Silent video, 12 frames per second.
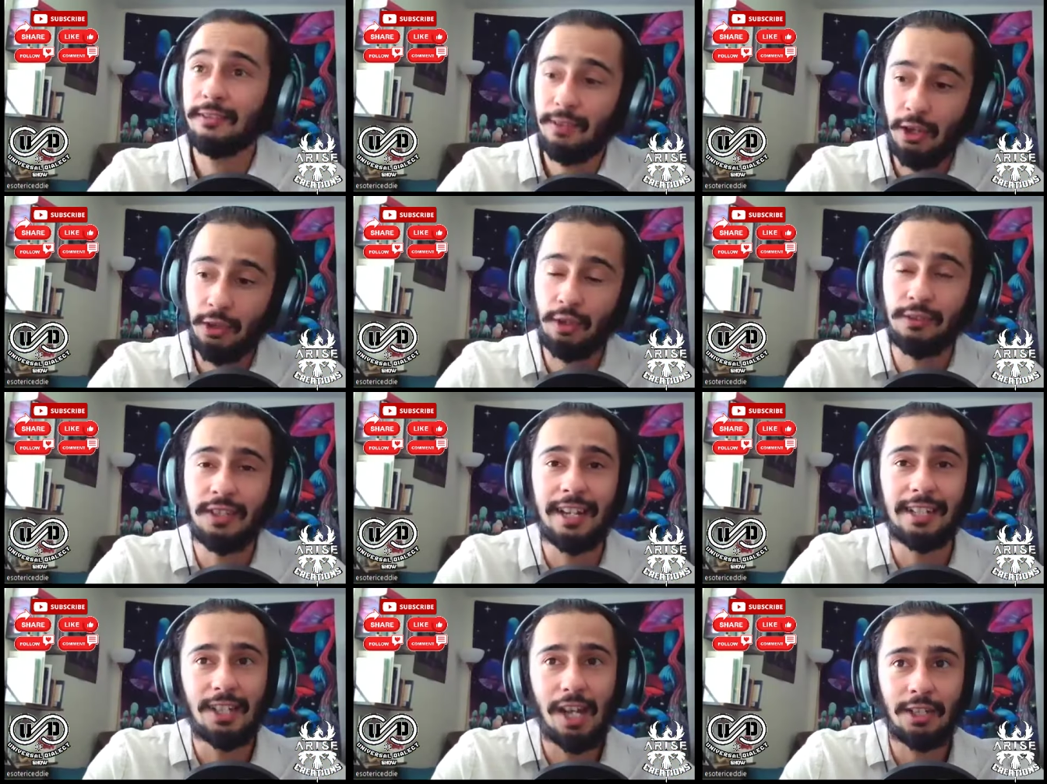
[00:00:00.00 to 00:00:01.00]
father of
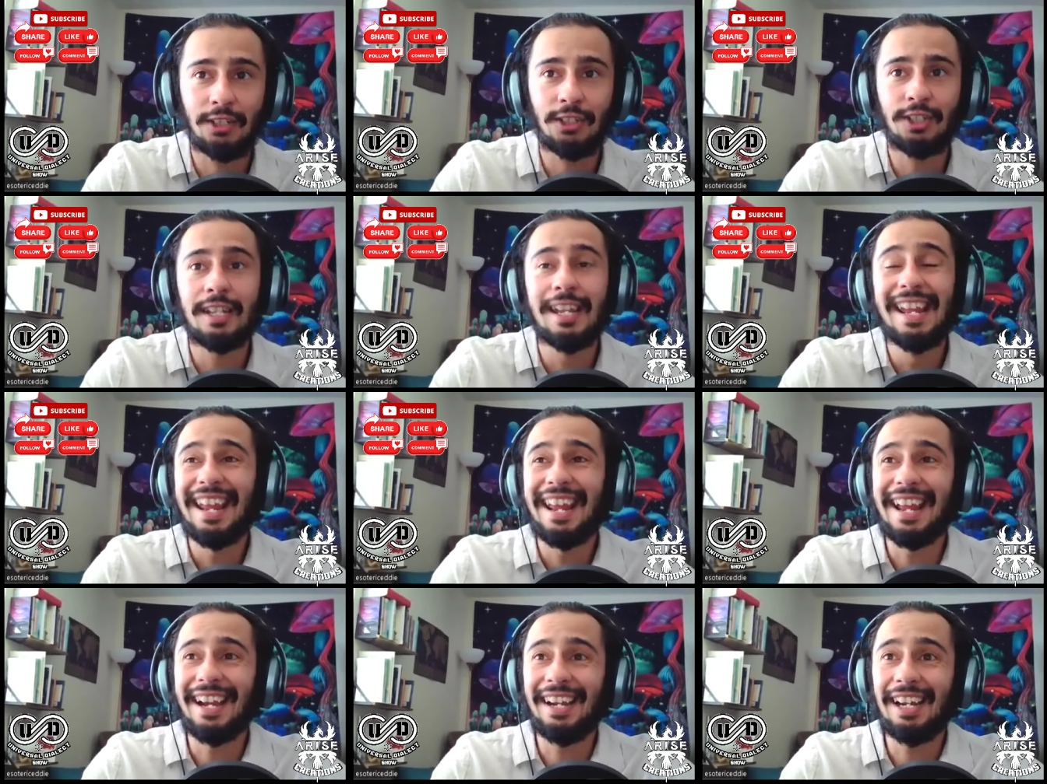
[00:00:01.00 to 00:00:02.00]
Scientology,
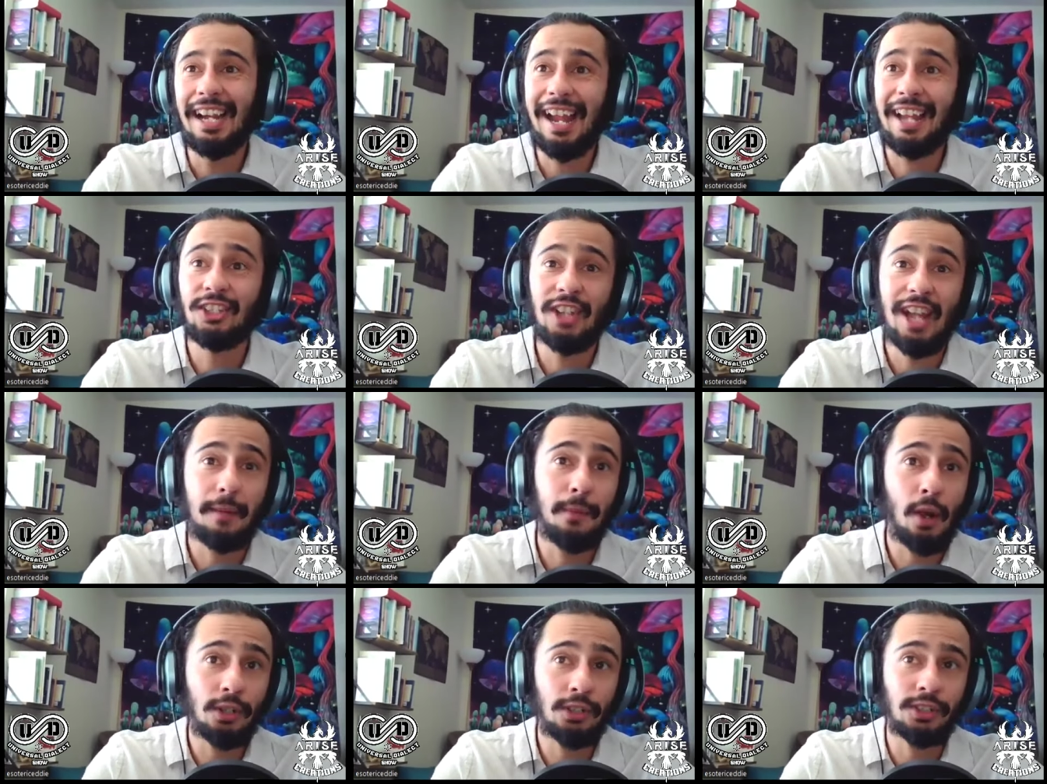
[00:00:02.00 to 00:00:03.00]
uh, and Jack
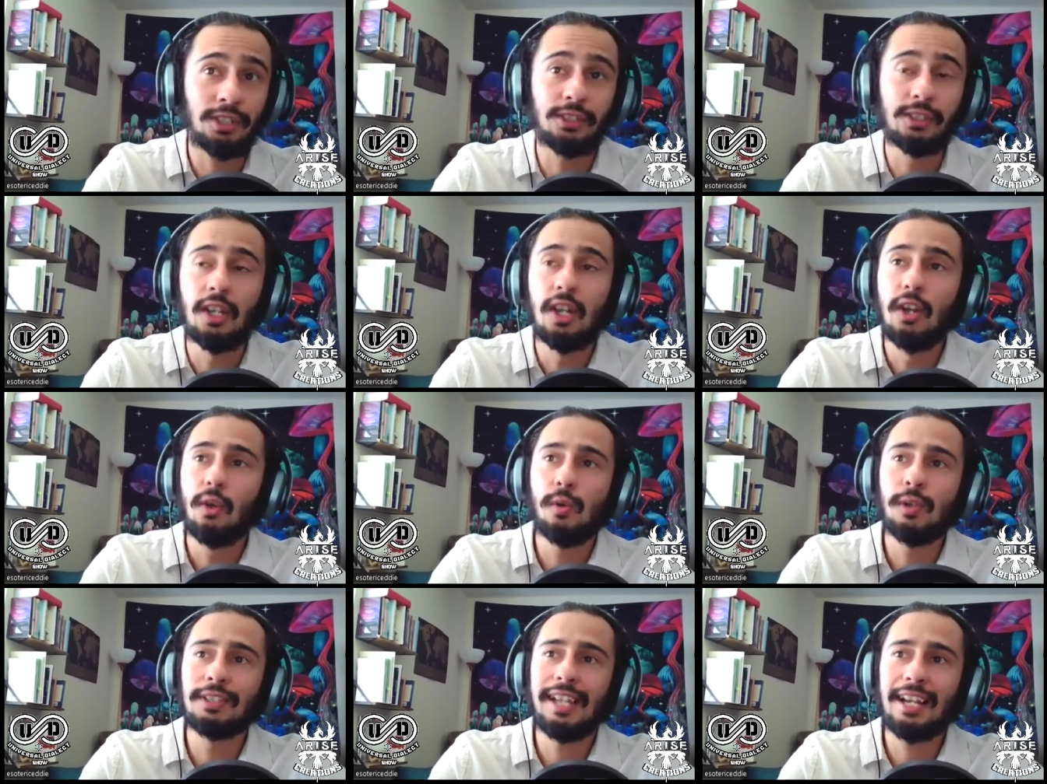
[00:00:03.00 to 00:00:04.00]
Parsons who
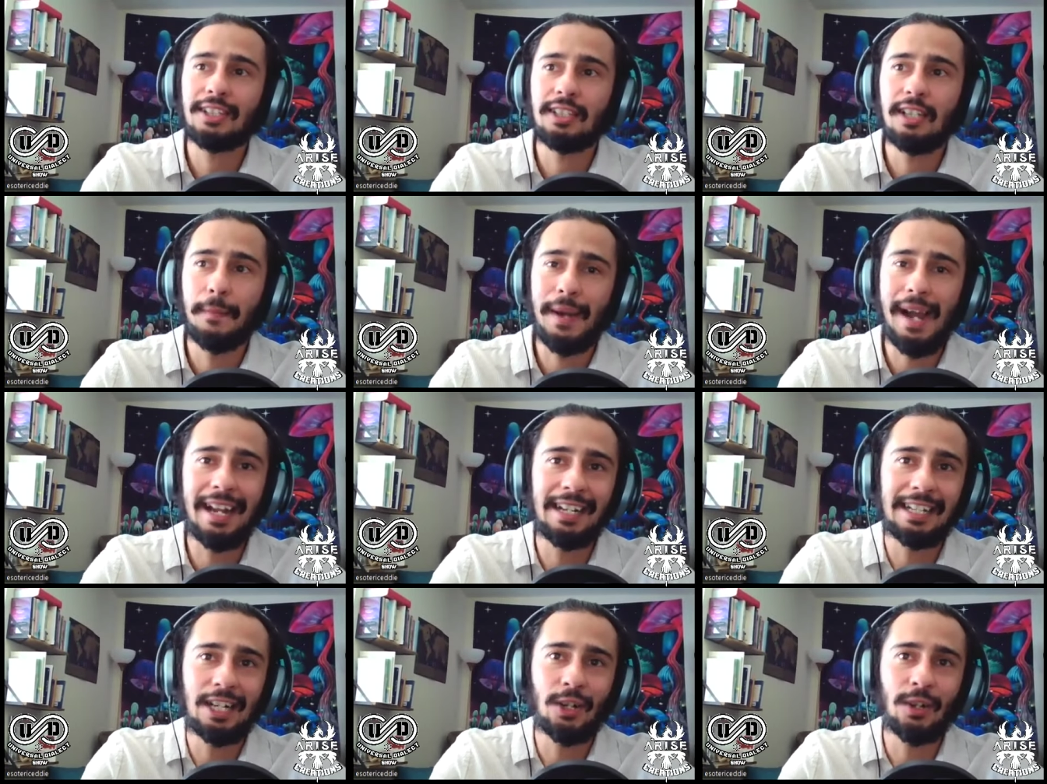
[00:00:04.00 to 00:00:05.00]
was actually a
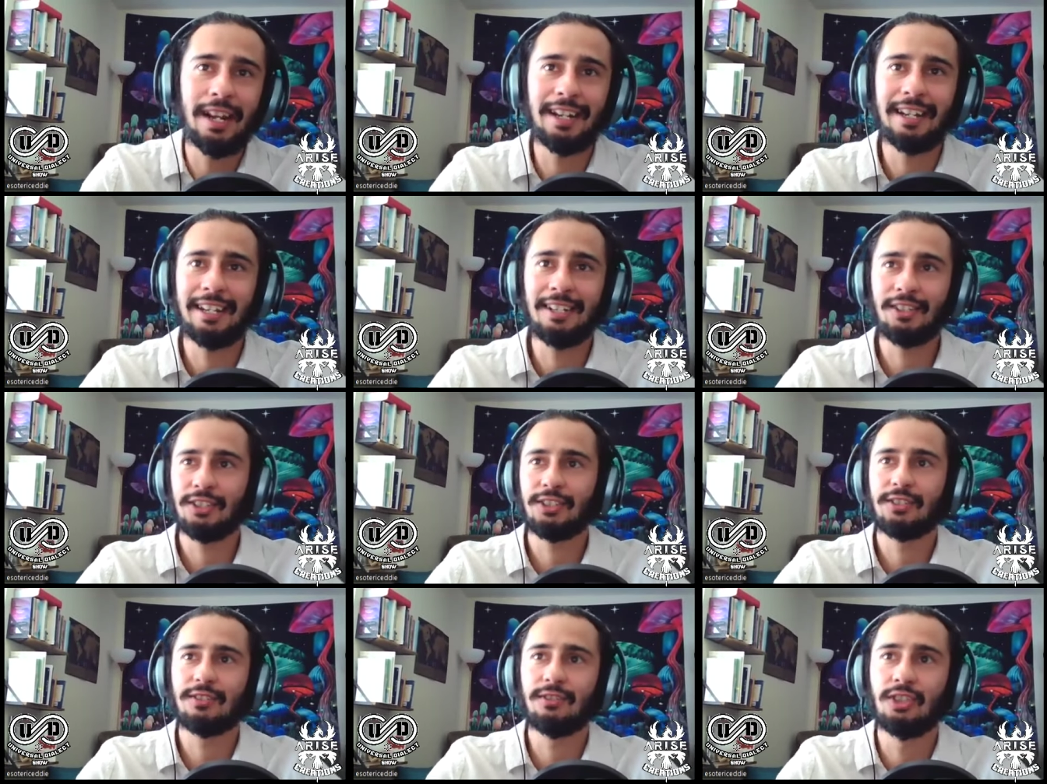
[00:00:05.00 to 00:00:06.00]
pioneer in, in
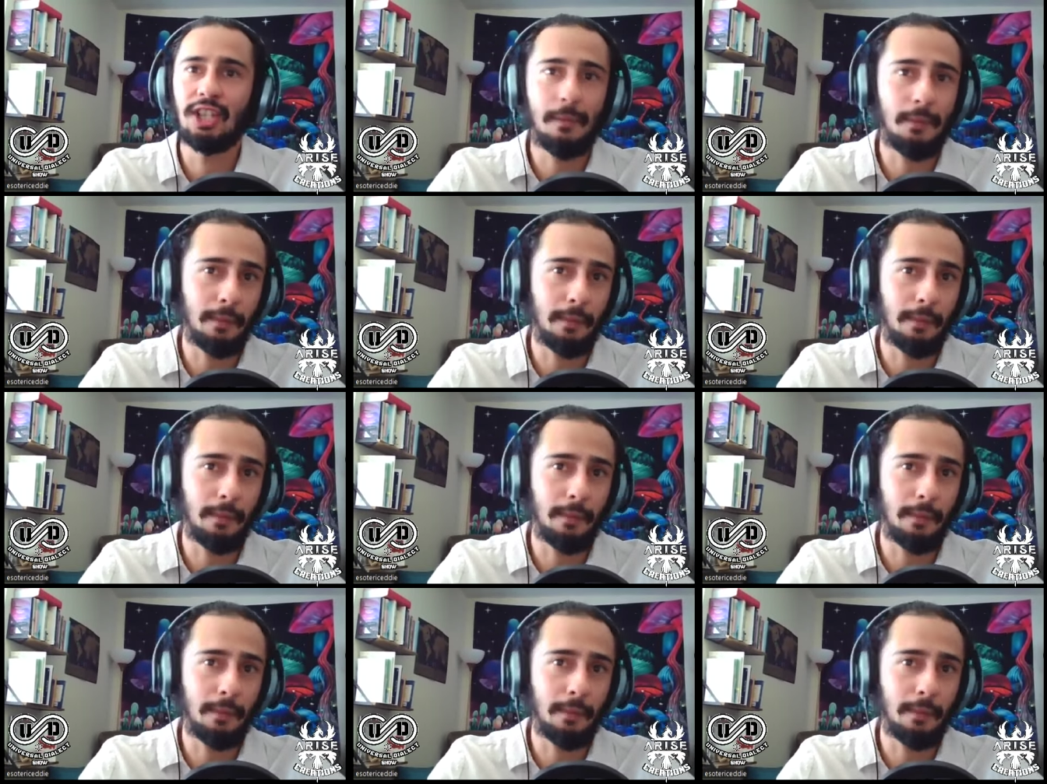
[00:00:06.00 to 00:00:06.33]
just jet